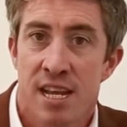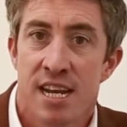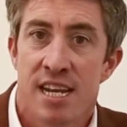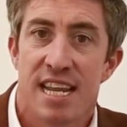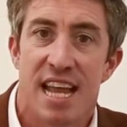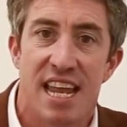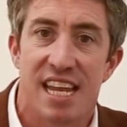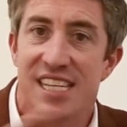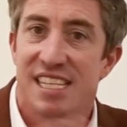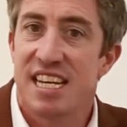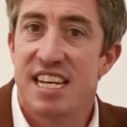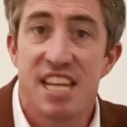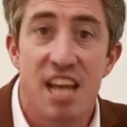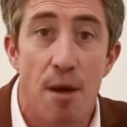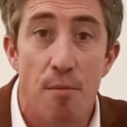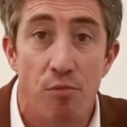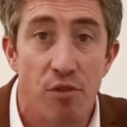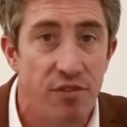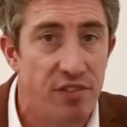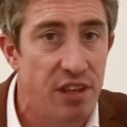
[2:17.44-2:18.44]
Now there's a
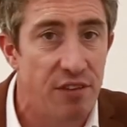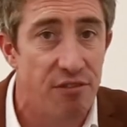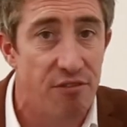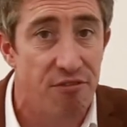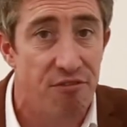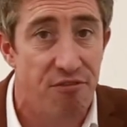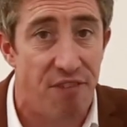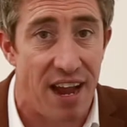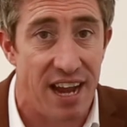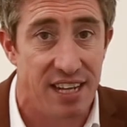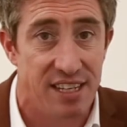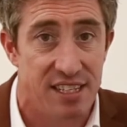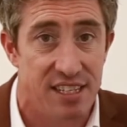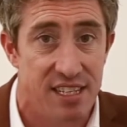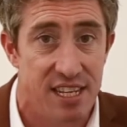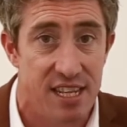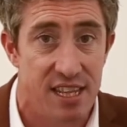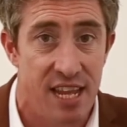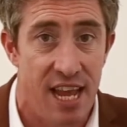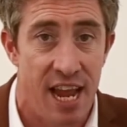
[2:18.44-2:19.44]
number of different factors
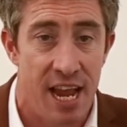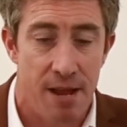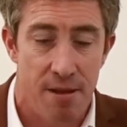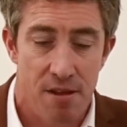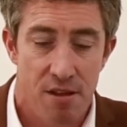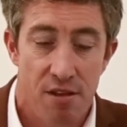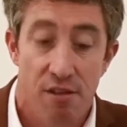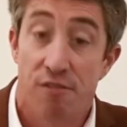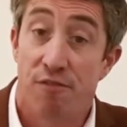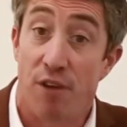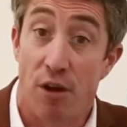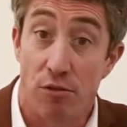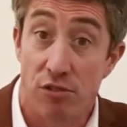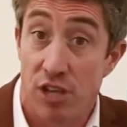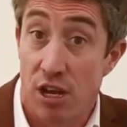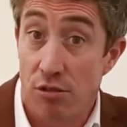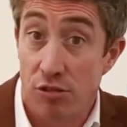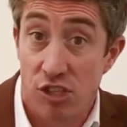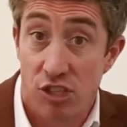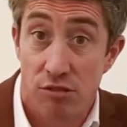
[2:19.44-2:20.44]
in there:
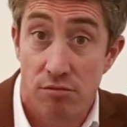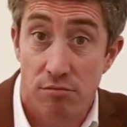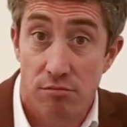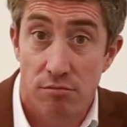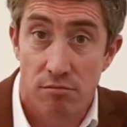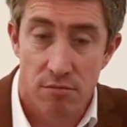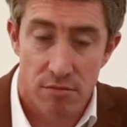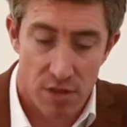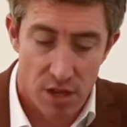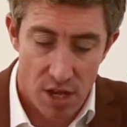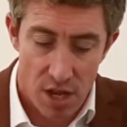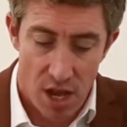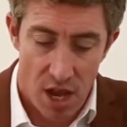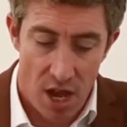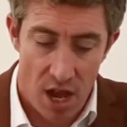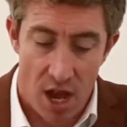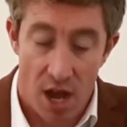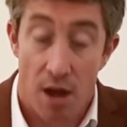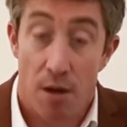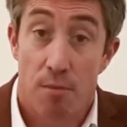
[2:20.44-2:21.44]
photos,
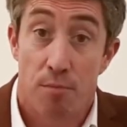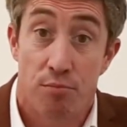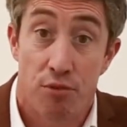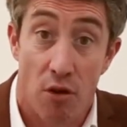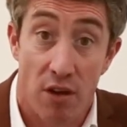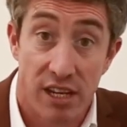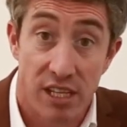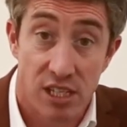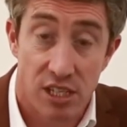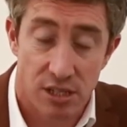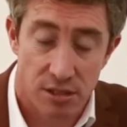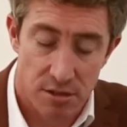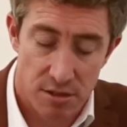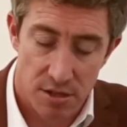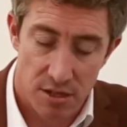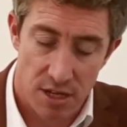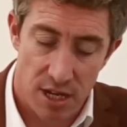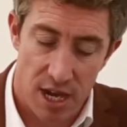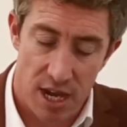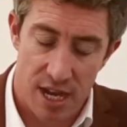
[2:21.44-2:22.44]
price,
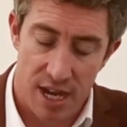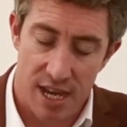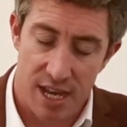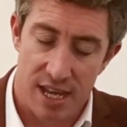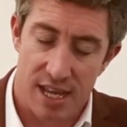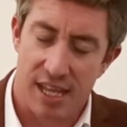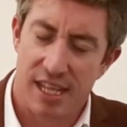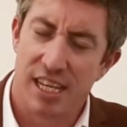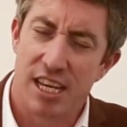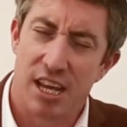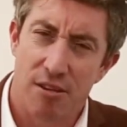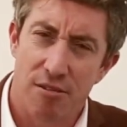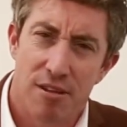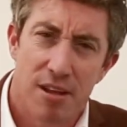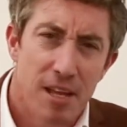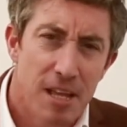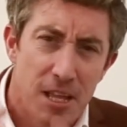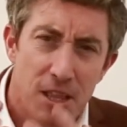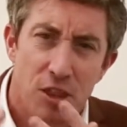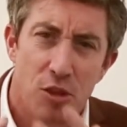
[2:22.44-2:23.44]

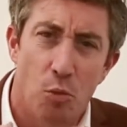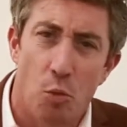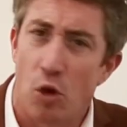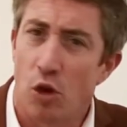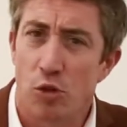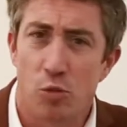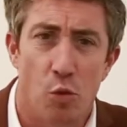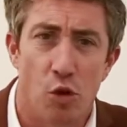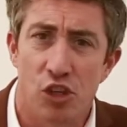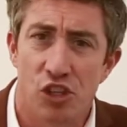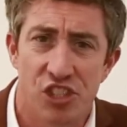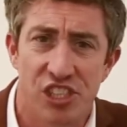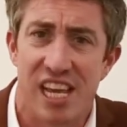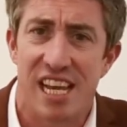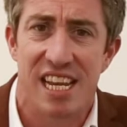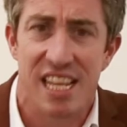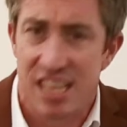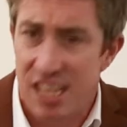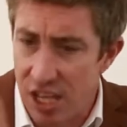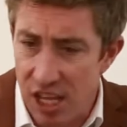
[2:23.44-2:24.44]
what's said
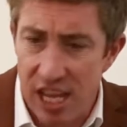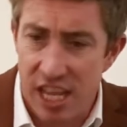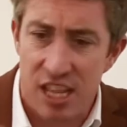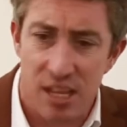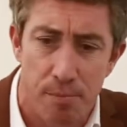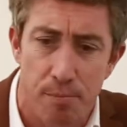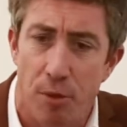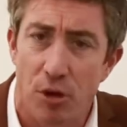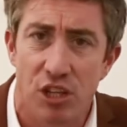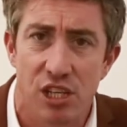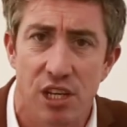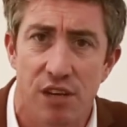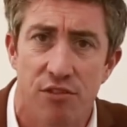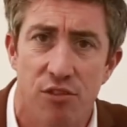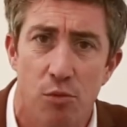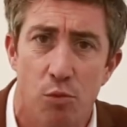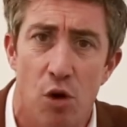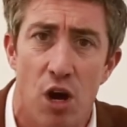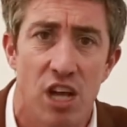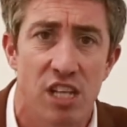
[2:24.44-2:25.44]
in the body of the
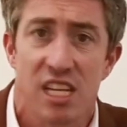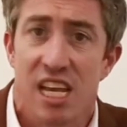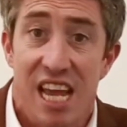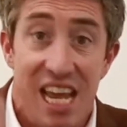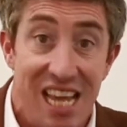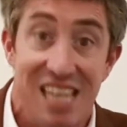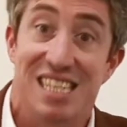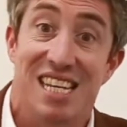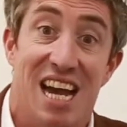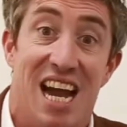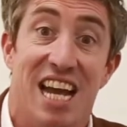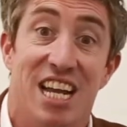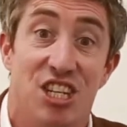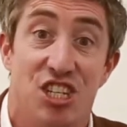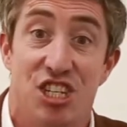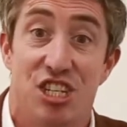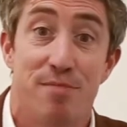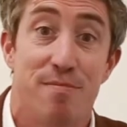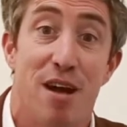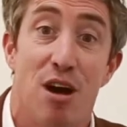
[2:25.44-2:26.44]
word. Is it a
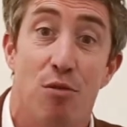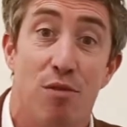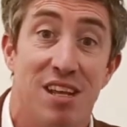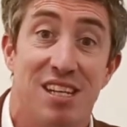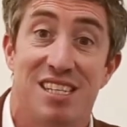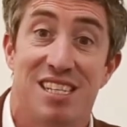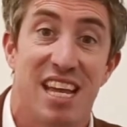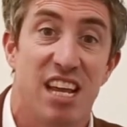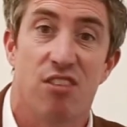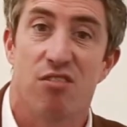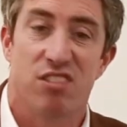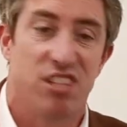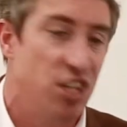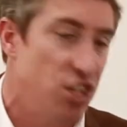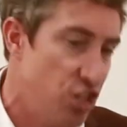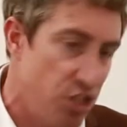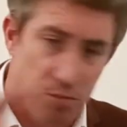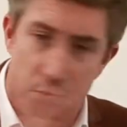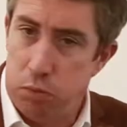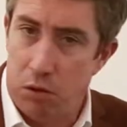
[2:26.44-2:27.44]
HTML listing or is it
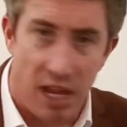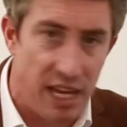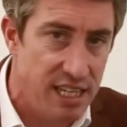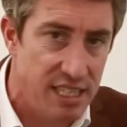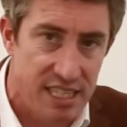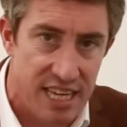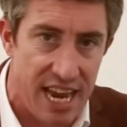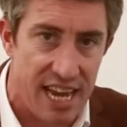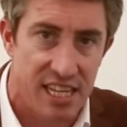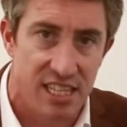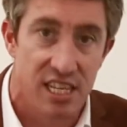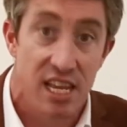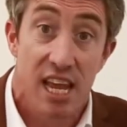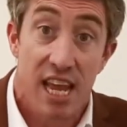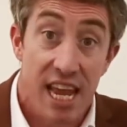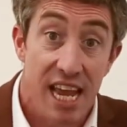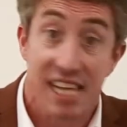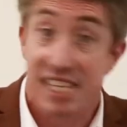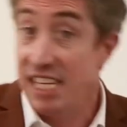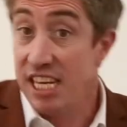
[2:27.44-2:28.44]
just plain text?
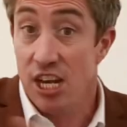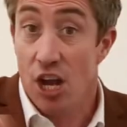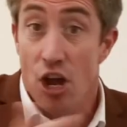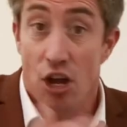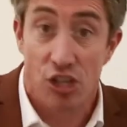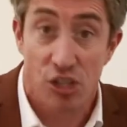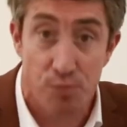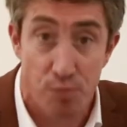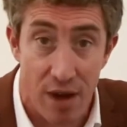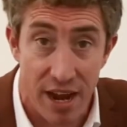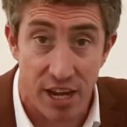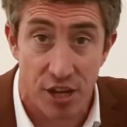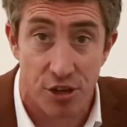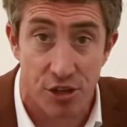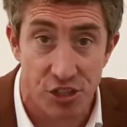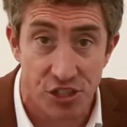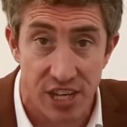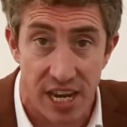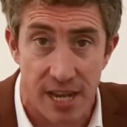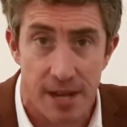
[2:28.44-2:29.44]
Is it enhanced brand
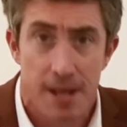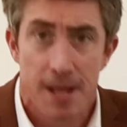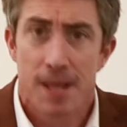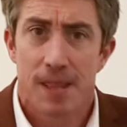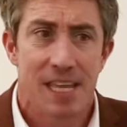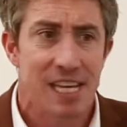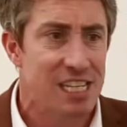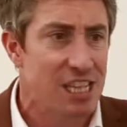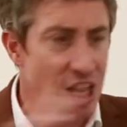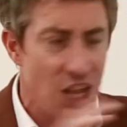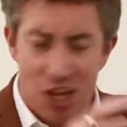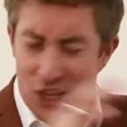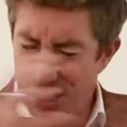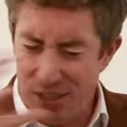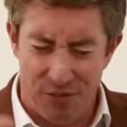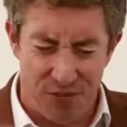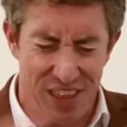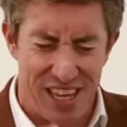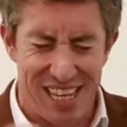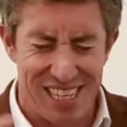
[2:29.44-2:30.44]
content? There's lots
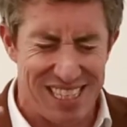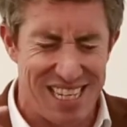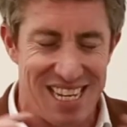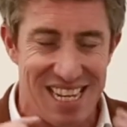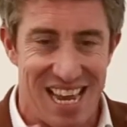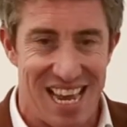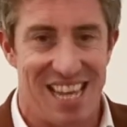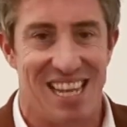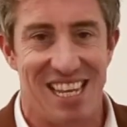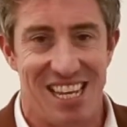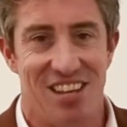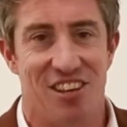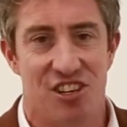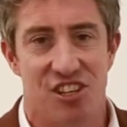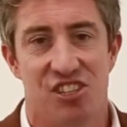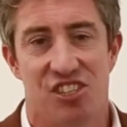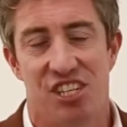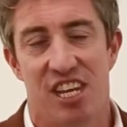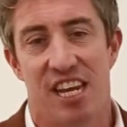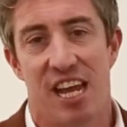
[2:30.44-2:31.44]
of things in there that you
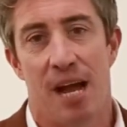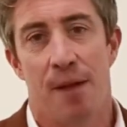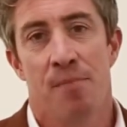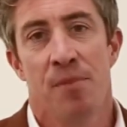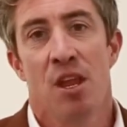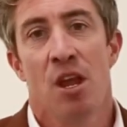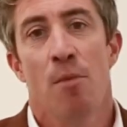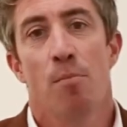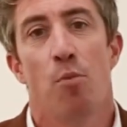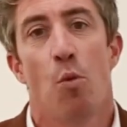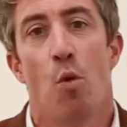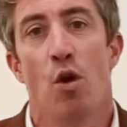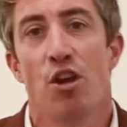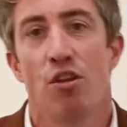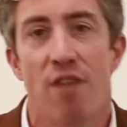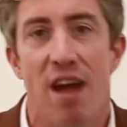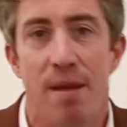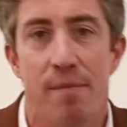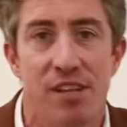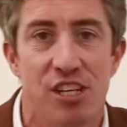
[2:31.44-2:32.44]
consider. But what
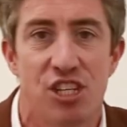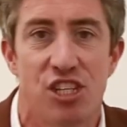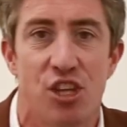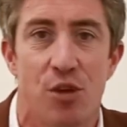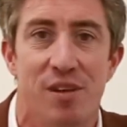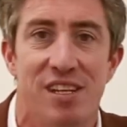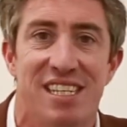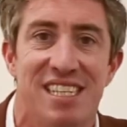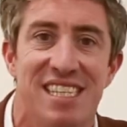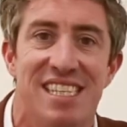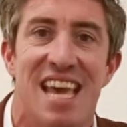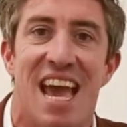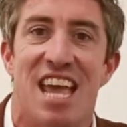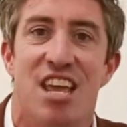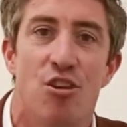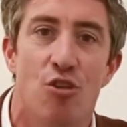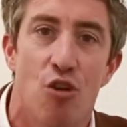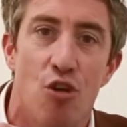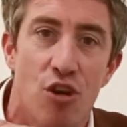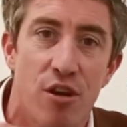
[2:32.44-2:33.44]
you're aiming to do is get
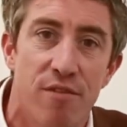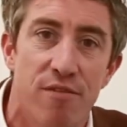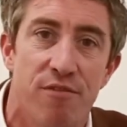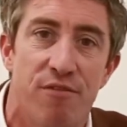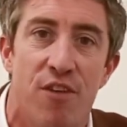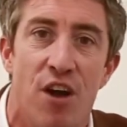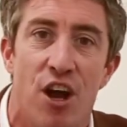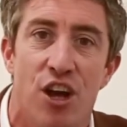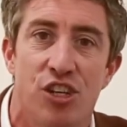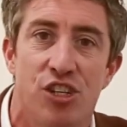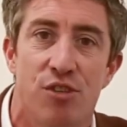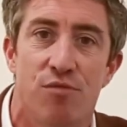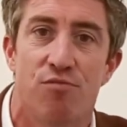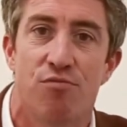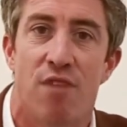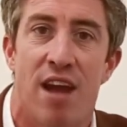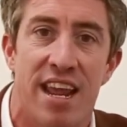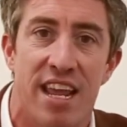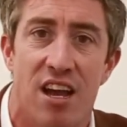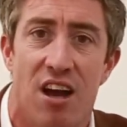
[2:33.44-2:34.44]
your conversion
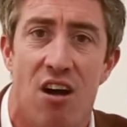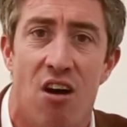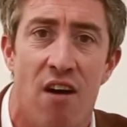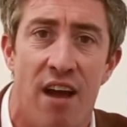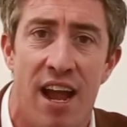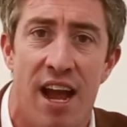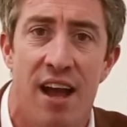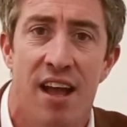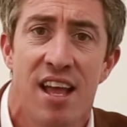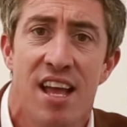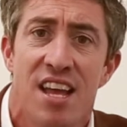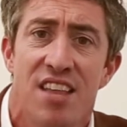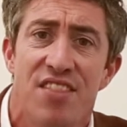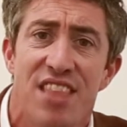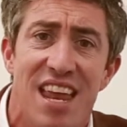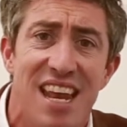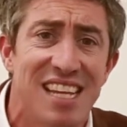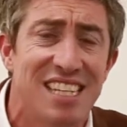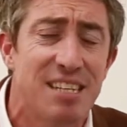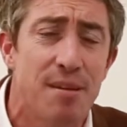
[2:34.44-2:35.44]
rate higher. Now
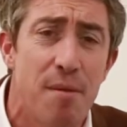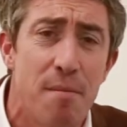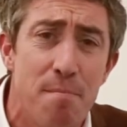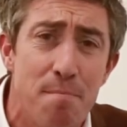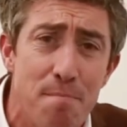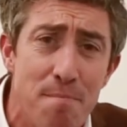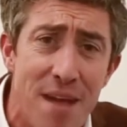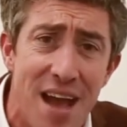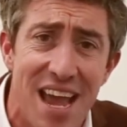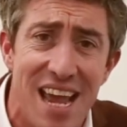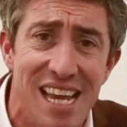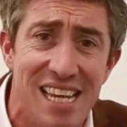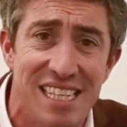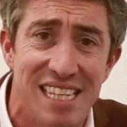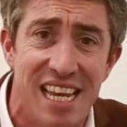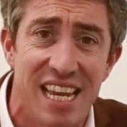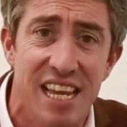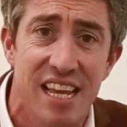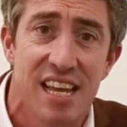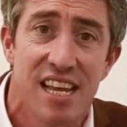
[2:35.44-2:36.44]
there's some
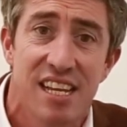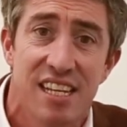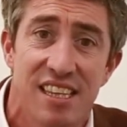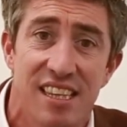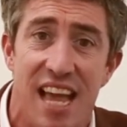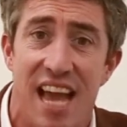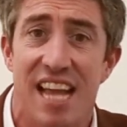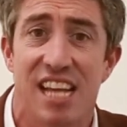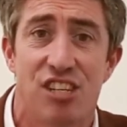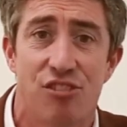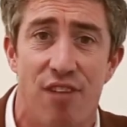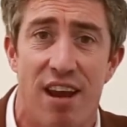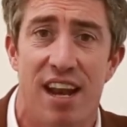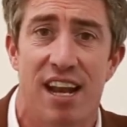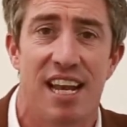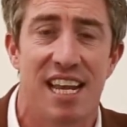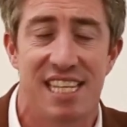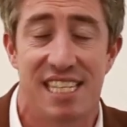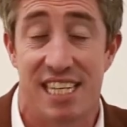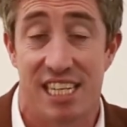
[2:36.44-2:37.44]
amazing data
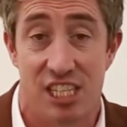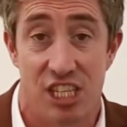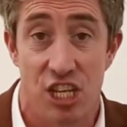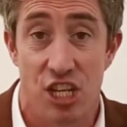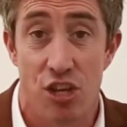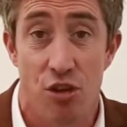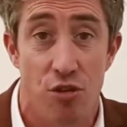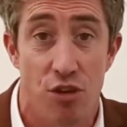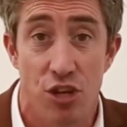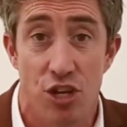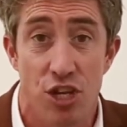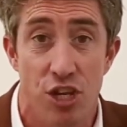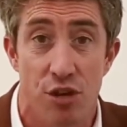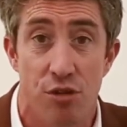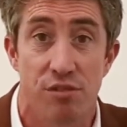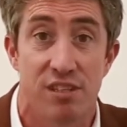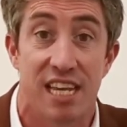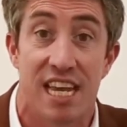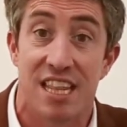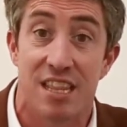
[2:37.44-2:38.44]
analytics that you can
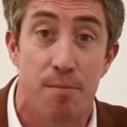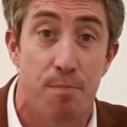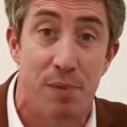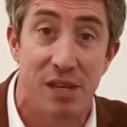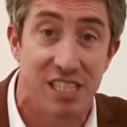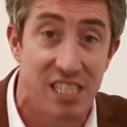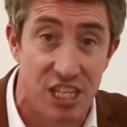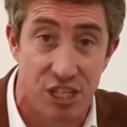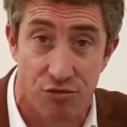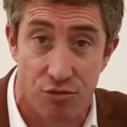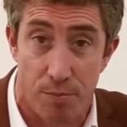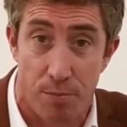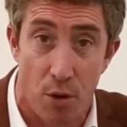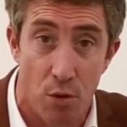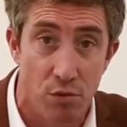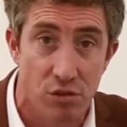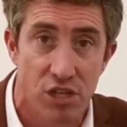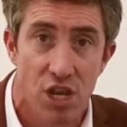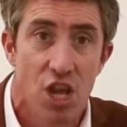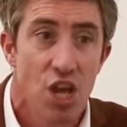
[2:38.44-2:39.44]
use in the business
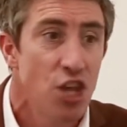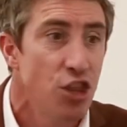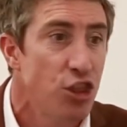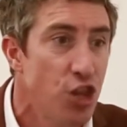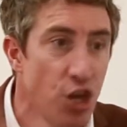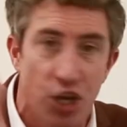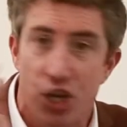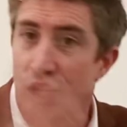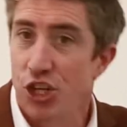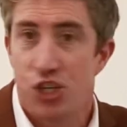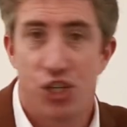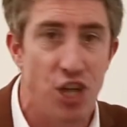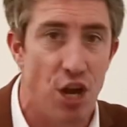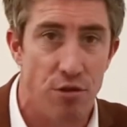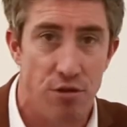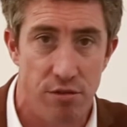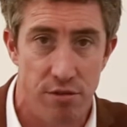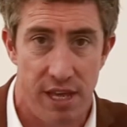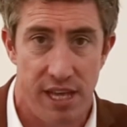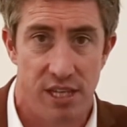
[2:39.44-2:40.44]
reports that can show
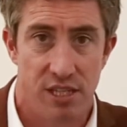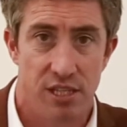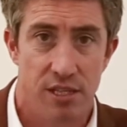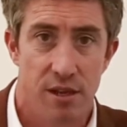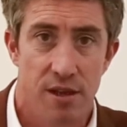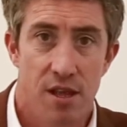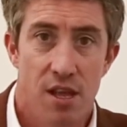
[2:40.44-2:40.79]
you this.